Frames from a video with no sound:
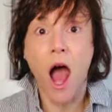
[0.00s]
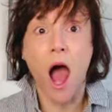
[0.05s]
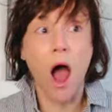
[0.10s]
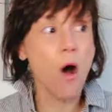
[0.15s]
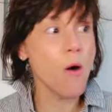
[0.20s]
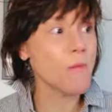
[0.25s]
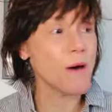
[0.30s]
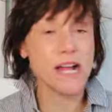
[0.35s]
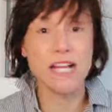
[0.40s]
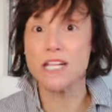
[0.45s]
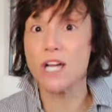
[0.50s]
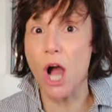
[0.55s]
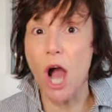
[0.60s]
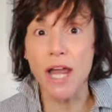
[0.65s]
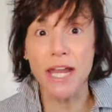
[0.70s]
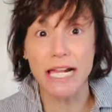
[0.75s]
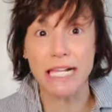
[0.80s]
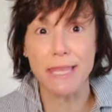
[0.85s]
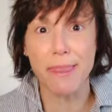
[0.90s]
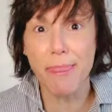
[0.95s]
Oh my God,
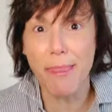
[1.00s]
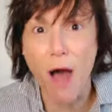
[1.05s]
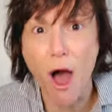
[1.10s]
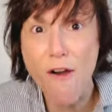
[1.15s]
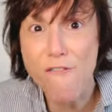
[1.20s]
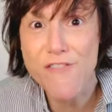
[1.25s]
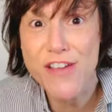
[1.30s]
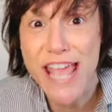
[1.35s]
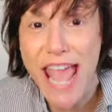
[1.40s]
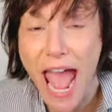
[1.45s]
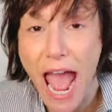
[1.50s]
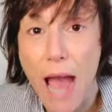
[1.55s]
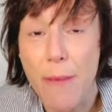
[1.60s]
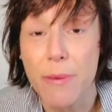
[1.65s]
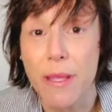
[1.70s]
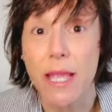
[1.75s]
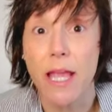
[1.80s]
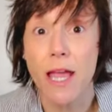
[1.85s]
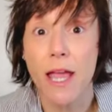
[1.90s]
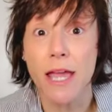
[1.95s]
I love
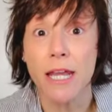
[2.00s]
Gabby.